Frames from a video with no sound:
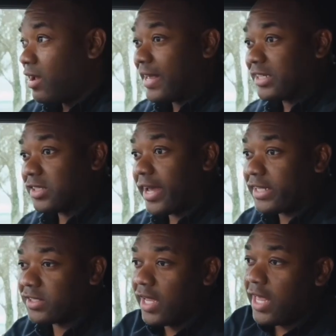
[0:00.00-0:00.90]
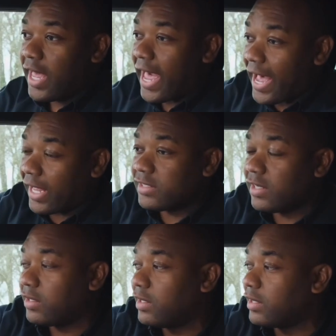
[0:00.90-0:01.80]
That's nice. And
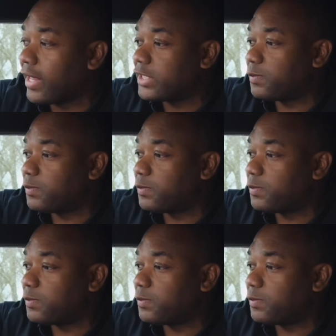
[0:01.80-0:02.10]
nice